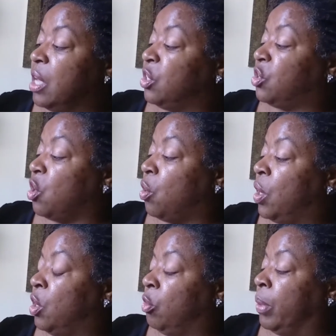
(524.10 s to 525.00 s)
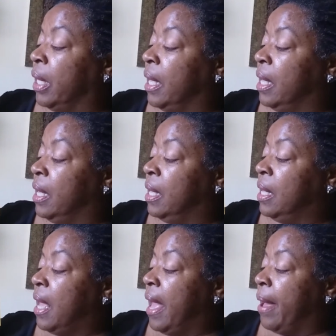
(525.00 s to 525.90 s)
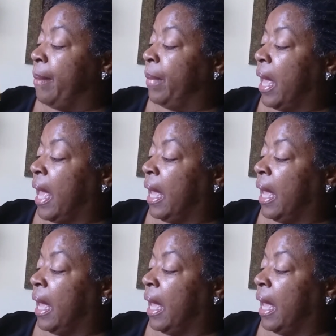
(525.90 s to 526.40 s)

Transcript: So it'll be email